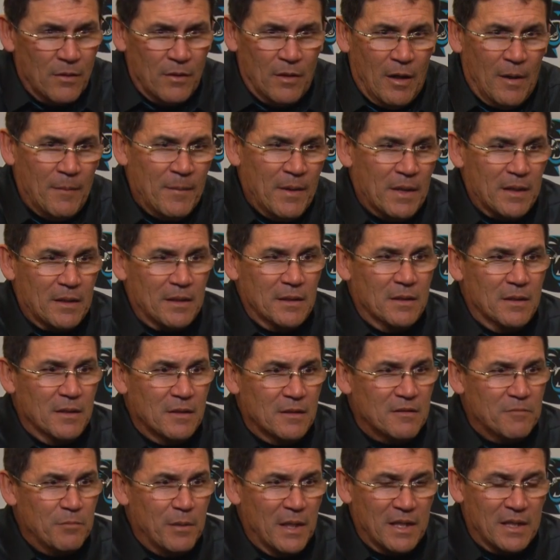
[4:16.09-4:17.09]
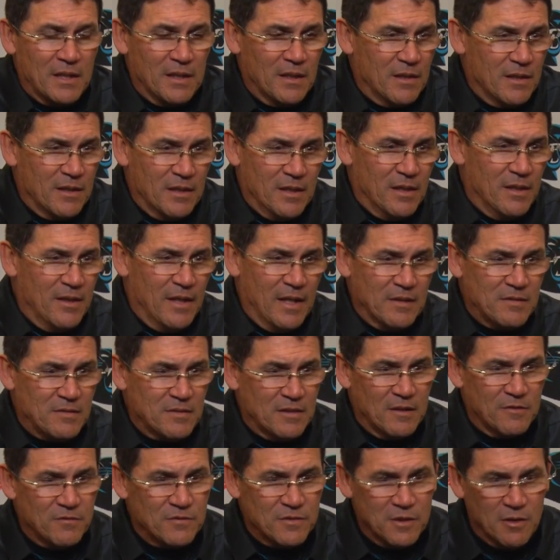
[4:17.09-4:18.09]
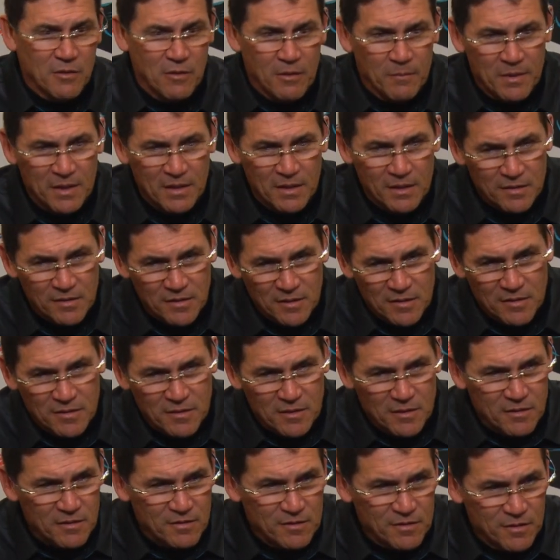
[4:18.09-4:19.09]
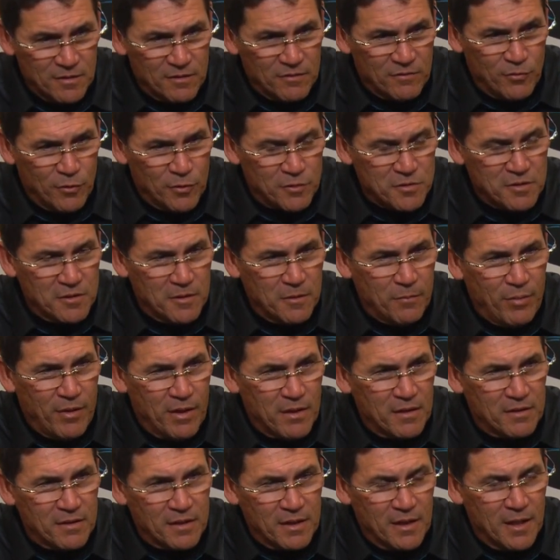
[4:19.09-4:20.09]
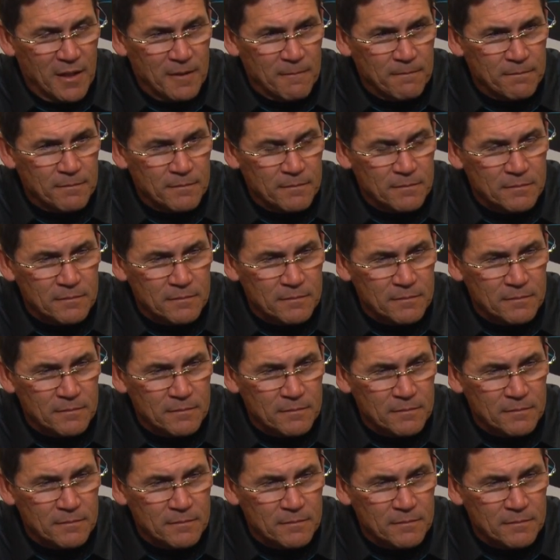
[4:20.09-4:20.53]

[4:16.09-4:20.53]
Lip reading: Oh, no, I'm not going to speculate on any of that stuff, Joe. I mean, it's the unfortunate part of the game.